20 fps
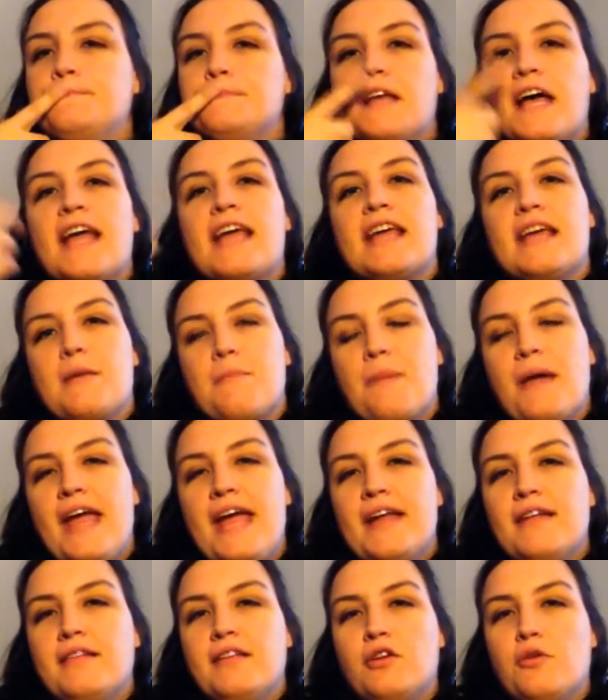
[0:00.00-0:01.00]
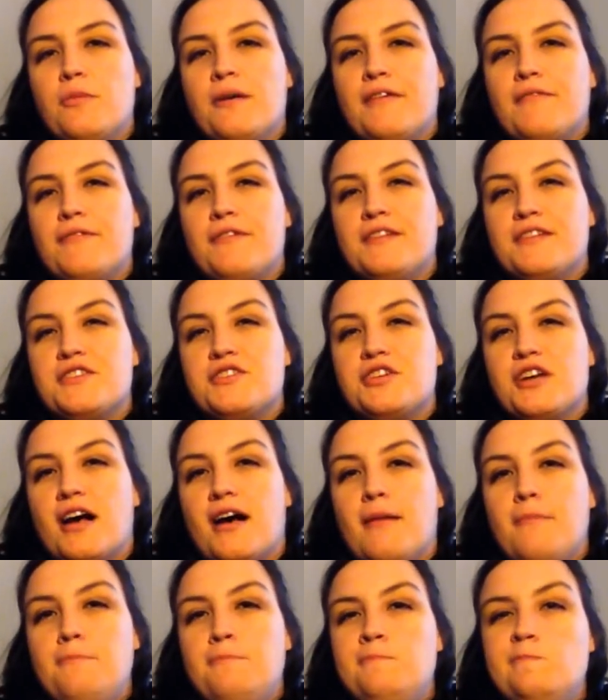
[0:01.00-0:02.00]
I can get paid a little bit for this
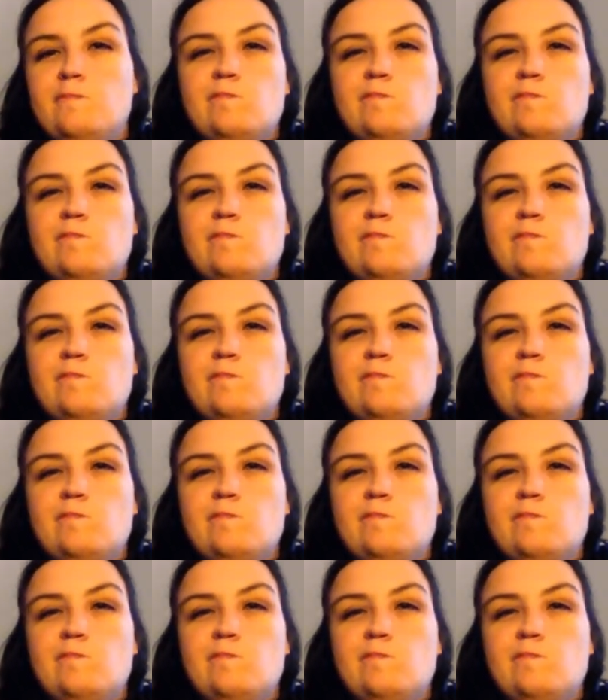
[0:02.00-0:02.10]
job.